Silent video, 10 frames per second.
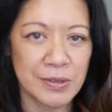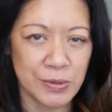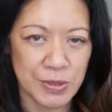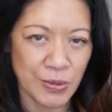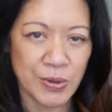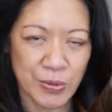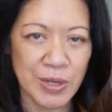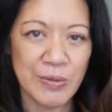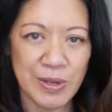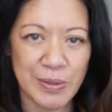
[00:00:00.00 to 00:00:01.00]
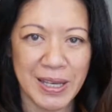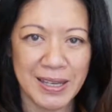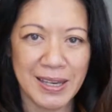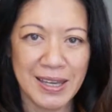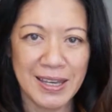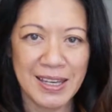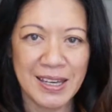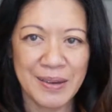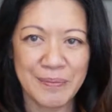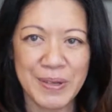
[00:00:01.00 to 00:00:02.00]
don't agree with me,
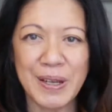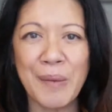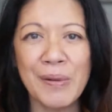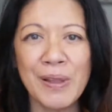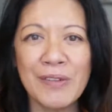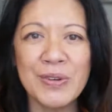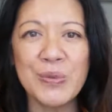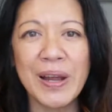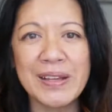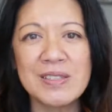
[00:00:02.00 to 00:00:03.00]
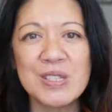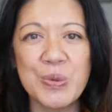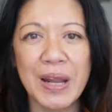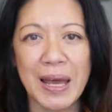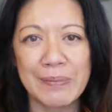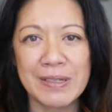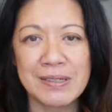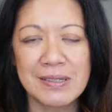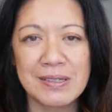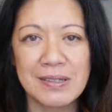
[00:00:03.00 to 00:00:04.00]
but come along for the ride, see what
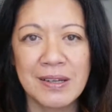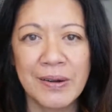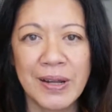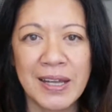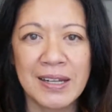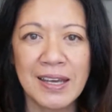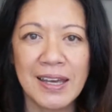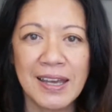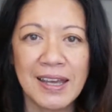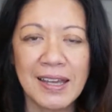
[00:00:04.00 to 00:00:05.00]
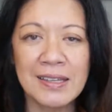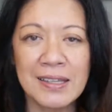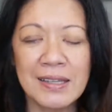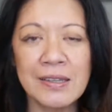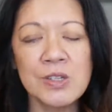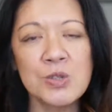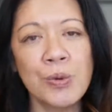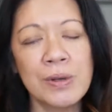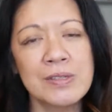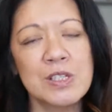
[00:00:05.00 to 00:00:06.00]
happens, right? And this
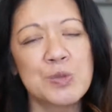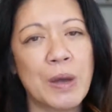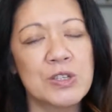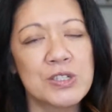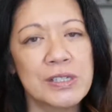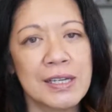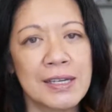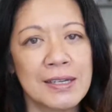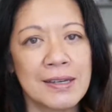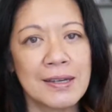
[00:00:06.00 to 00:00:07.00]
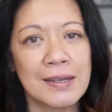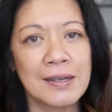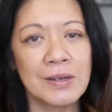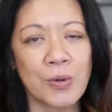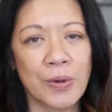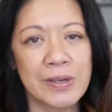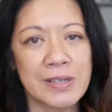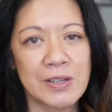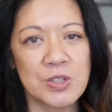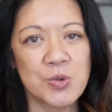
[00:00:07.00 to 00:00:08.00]
works especially in an
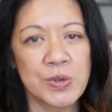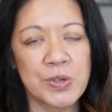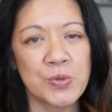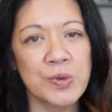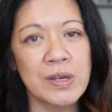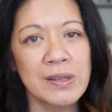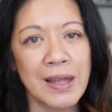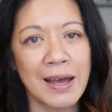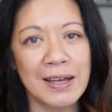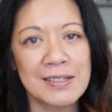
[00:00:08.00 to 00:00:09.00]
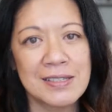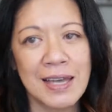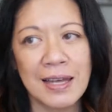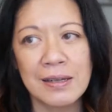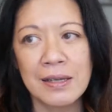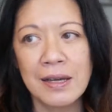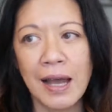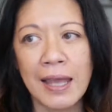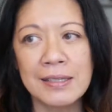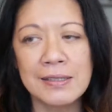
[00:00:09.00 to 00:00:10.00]
organization when you realize that
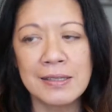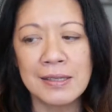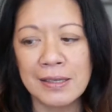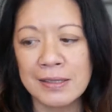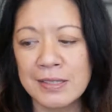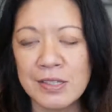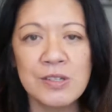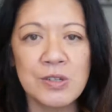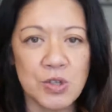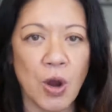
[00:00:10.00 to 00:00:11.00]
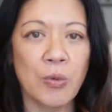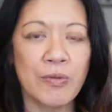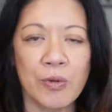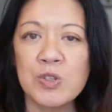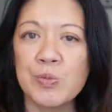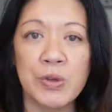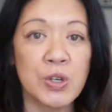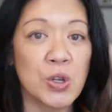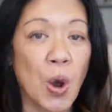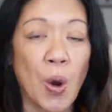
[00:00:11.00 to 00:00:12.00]
the decisions are reversible. You
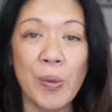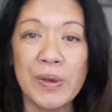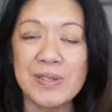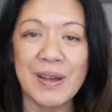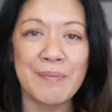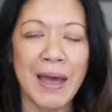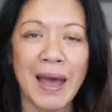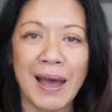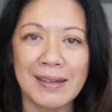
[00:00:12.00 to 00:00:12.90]
can always come back.